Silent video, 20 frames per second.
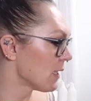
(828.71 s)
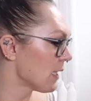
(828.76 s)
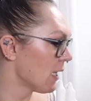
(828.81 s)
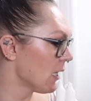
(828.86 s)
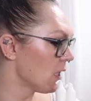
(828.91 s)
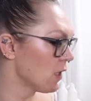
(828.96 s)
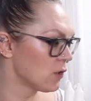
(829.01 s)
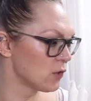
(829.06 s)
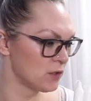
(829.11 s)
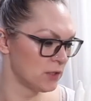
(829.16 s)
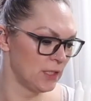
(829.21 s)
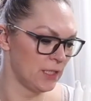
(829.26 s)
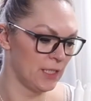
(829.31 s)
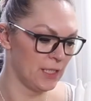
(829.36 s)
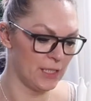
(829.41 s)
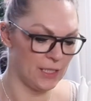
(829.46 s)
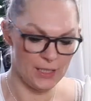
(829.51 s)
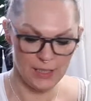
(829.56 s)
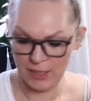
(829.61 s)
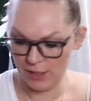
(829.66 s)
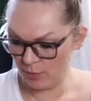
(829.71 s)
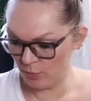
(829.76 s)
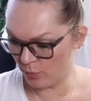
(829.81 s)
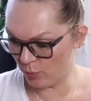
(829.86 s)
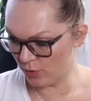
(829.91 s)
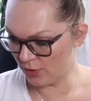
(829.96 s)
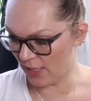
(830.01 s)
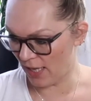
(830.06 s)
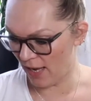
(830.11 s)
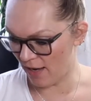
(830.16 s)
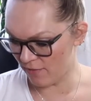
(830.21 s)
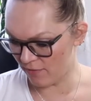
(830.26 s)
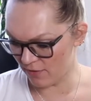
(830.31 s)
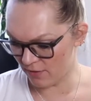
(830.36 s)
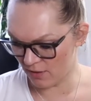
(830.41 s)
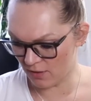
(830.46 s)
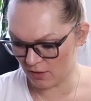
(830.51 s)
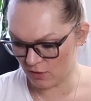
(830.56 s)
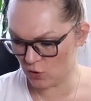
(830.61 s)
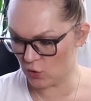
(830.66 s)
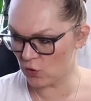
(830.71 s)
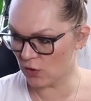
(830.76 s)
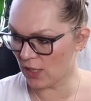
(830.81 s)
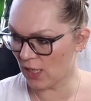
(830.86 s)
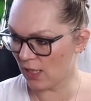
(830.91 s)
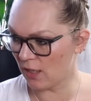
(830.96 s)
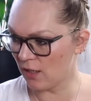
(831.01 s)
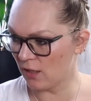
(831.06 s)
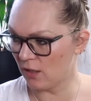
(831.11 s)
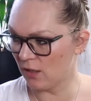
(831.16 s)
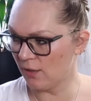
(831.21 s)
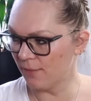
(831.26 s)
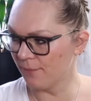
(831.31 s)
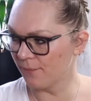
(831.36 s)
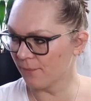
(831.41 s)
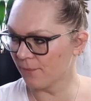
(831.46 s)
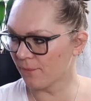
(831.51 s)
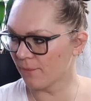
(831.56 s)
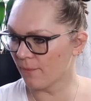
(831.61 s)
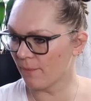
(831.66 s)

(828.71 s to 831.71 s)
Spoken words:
now put everything together